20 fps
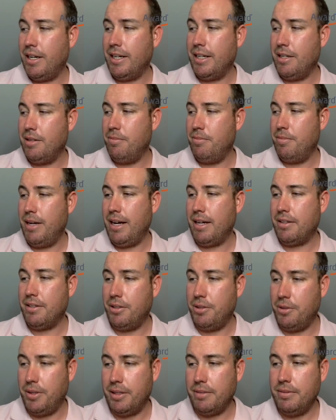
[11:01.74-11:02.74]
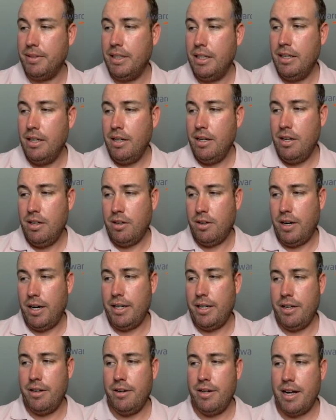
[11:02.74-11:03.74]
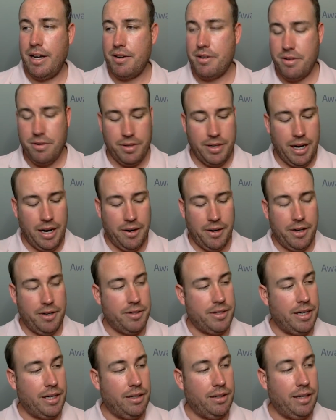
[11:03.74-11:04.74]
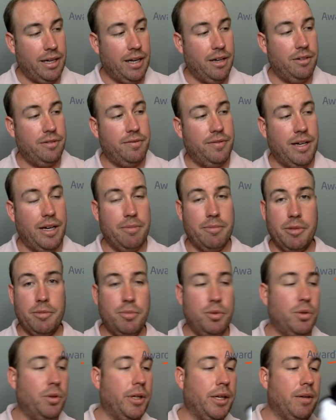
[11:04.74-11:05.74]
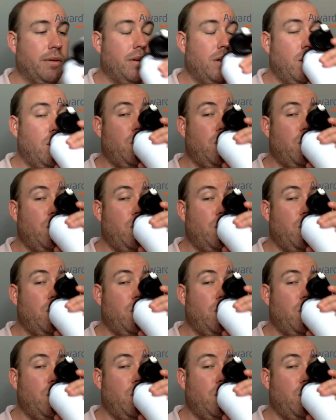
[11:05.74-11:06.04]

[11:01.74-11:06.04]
I get back to it. All right, international carriers that allow family pooling.